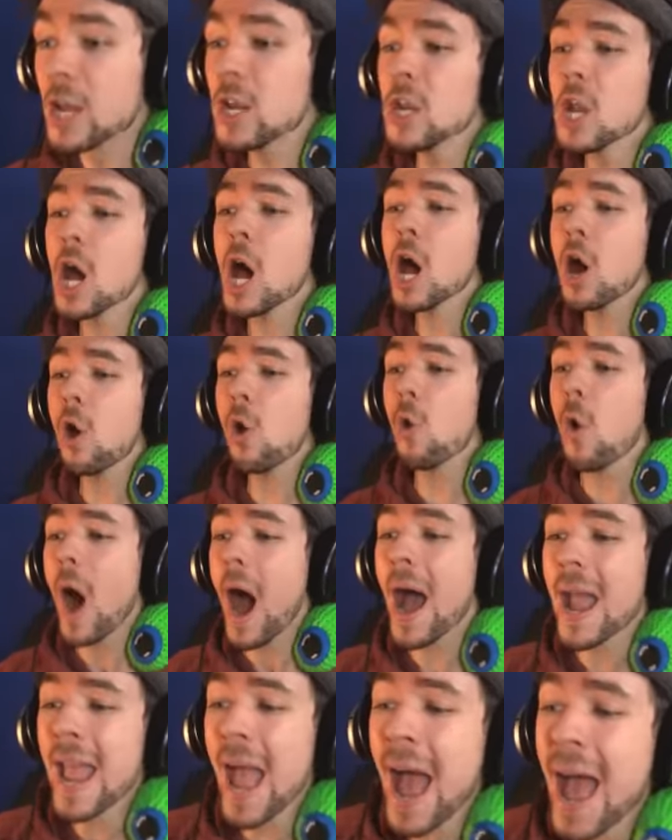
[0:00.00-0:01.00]
No!
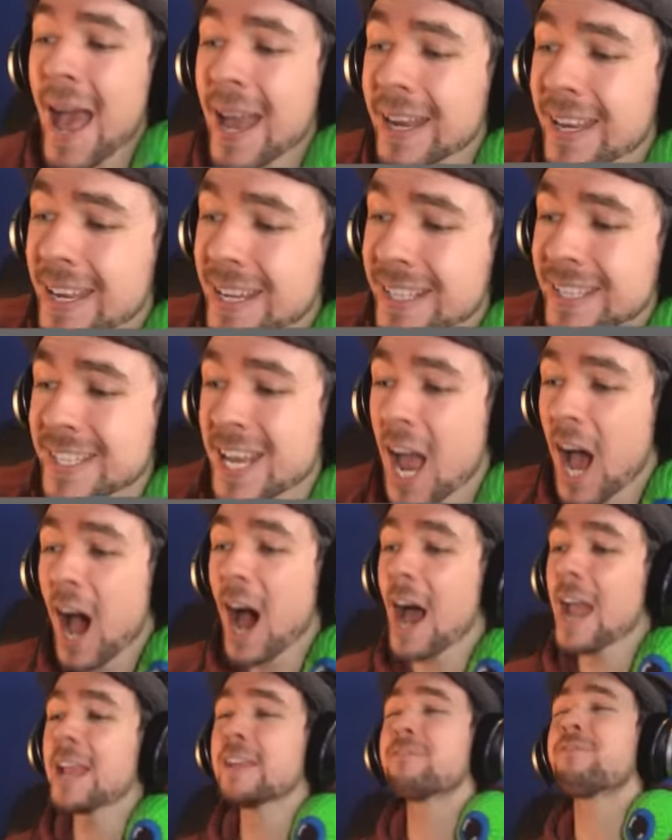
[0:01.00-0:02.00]
I had it!
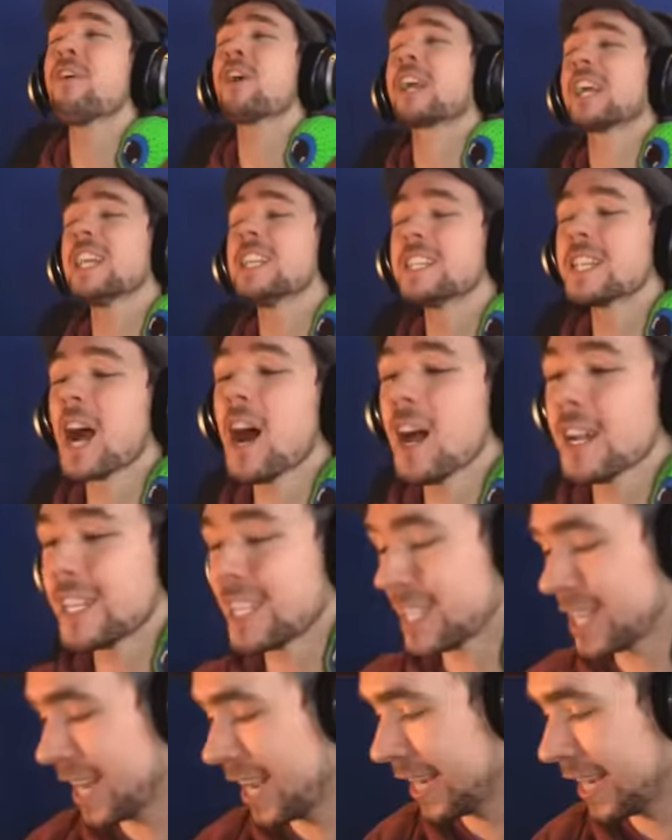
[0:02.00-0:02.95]
I fucking dodged